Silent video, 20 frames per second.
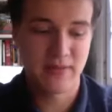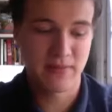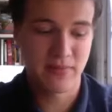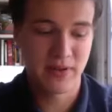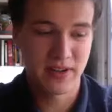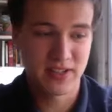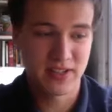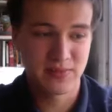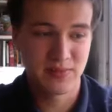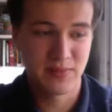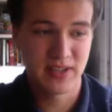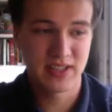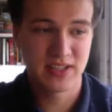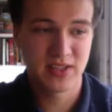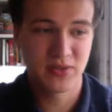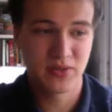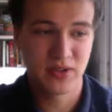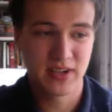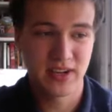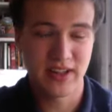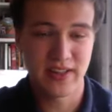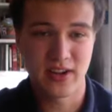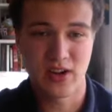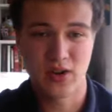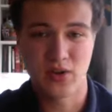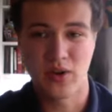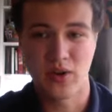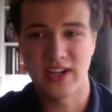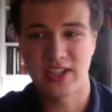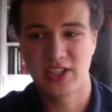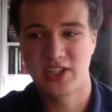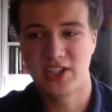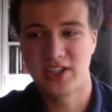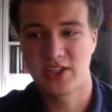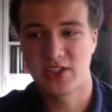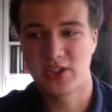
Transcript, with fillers: that brings me to another question.